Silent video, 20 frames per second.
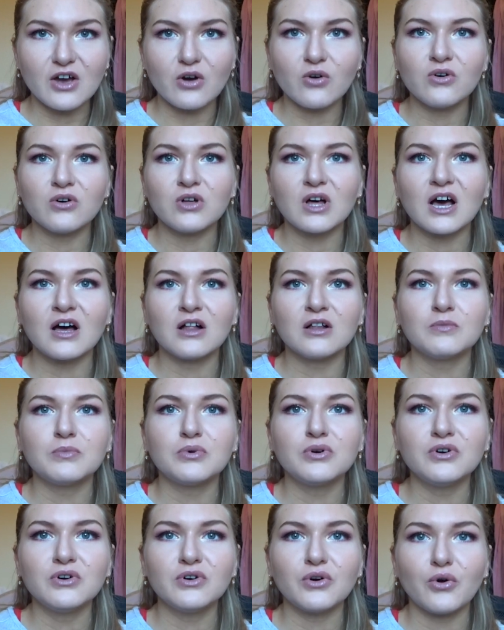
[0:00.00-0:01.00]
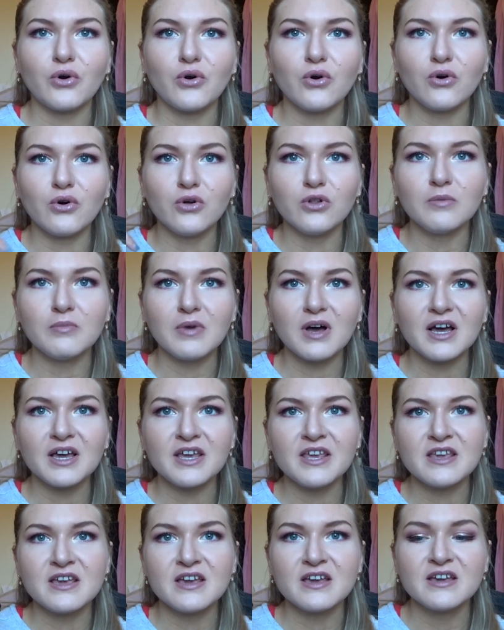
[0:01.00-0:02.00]
I'll put all
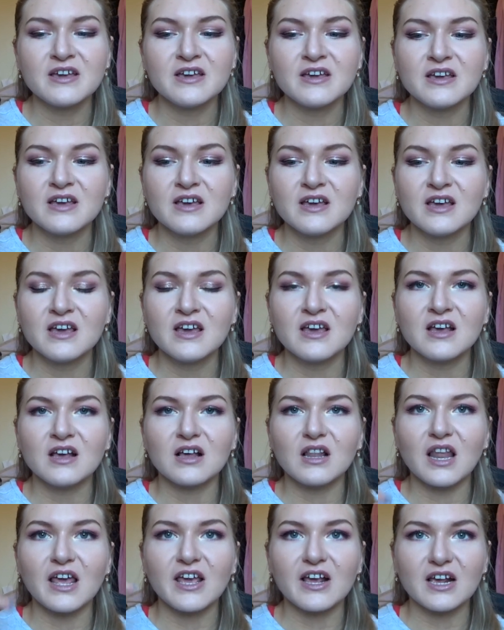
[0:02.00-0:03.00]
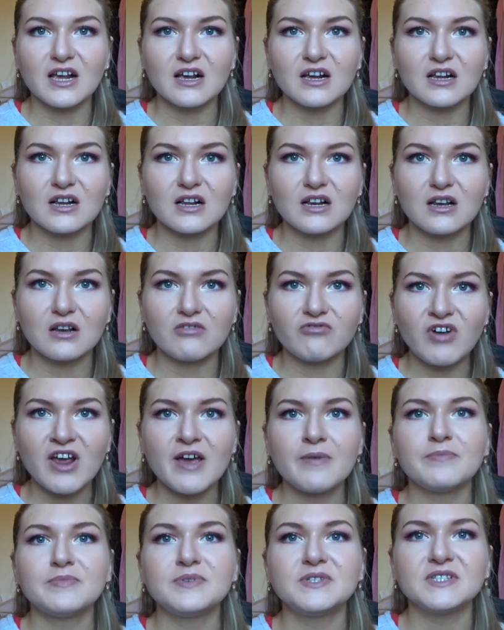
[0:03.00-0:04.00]
my like
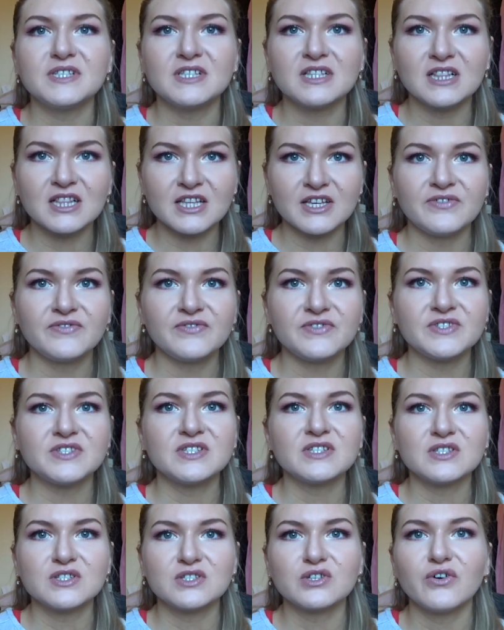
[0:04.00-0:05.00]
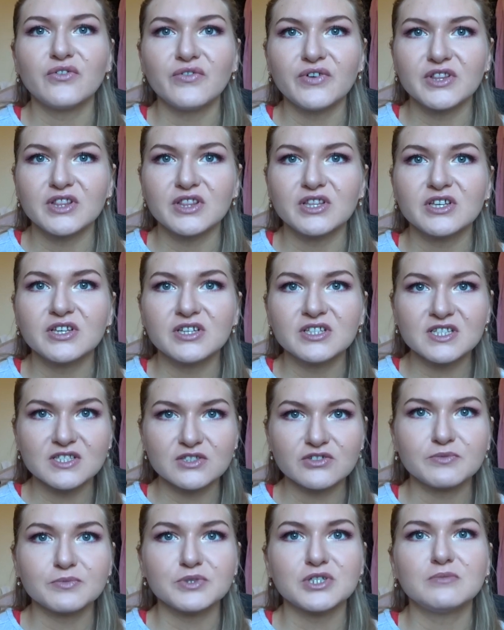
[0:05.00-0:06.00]
reps and lifts and stuff in the
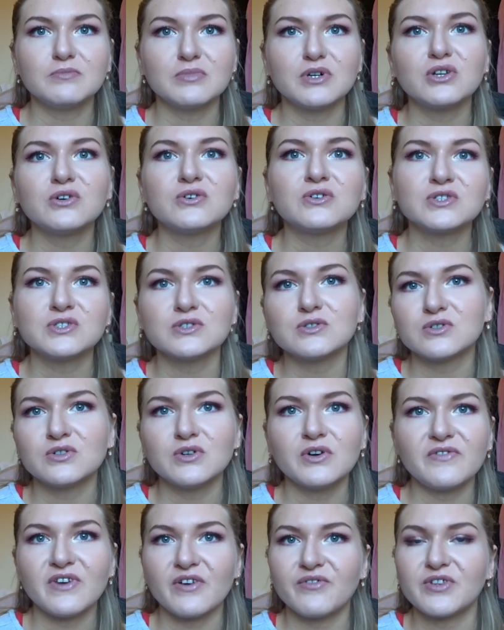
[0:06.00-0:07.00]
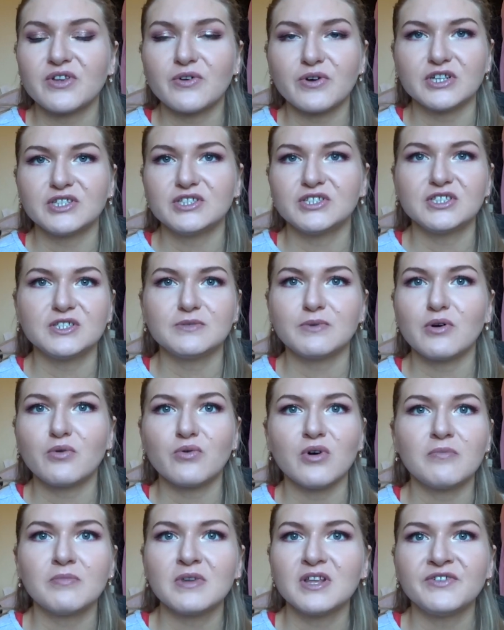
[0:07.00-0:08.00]
description below, so if you have any questions about
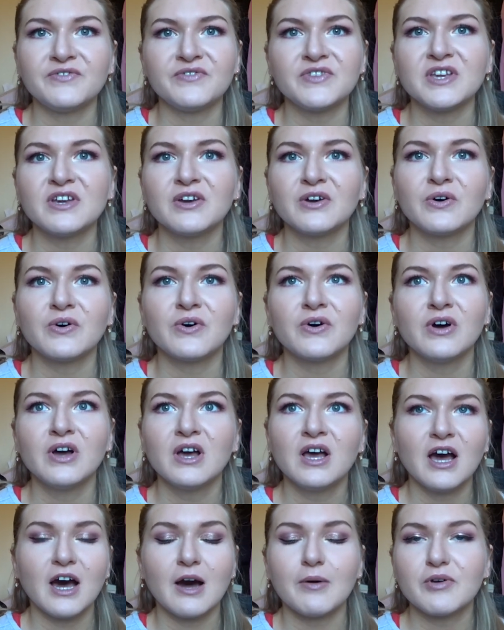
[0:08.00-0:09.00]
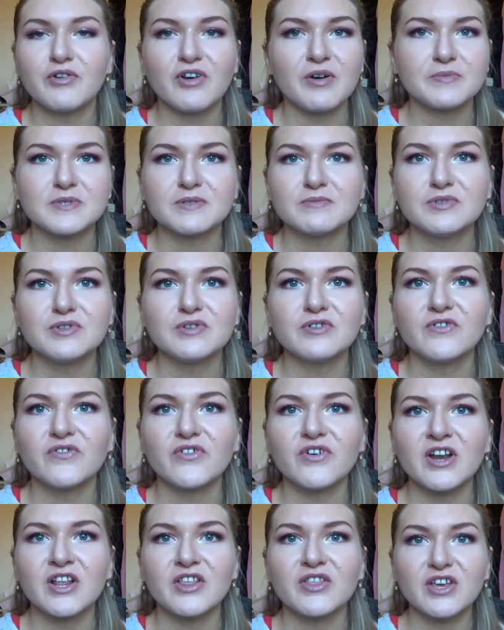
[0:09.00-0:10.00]
what I'm lifting or how many reps I'm doing
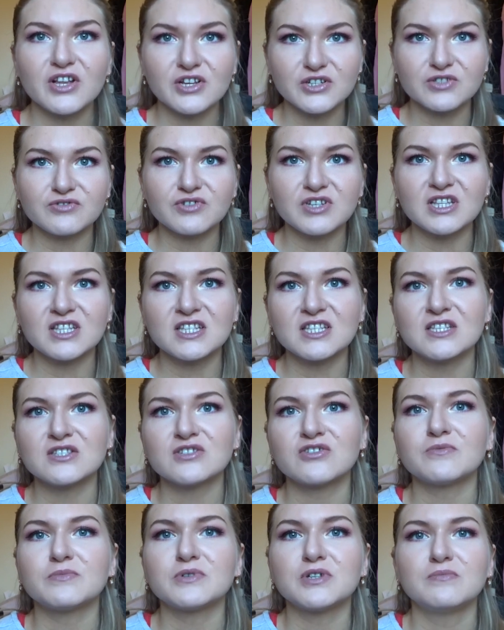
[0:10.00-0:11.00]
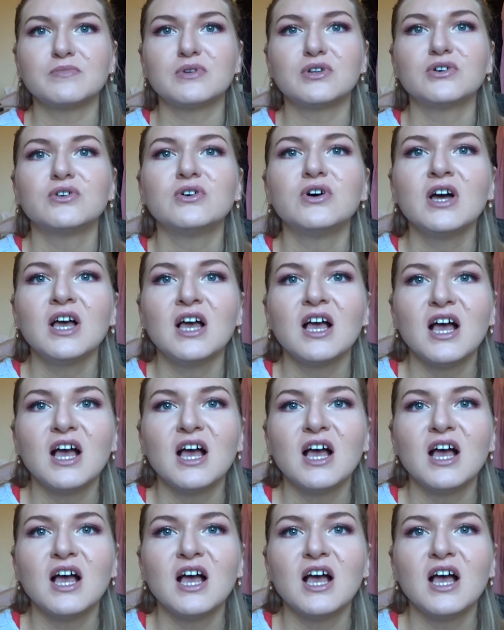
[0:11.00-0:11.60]
for anything, just read the description below.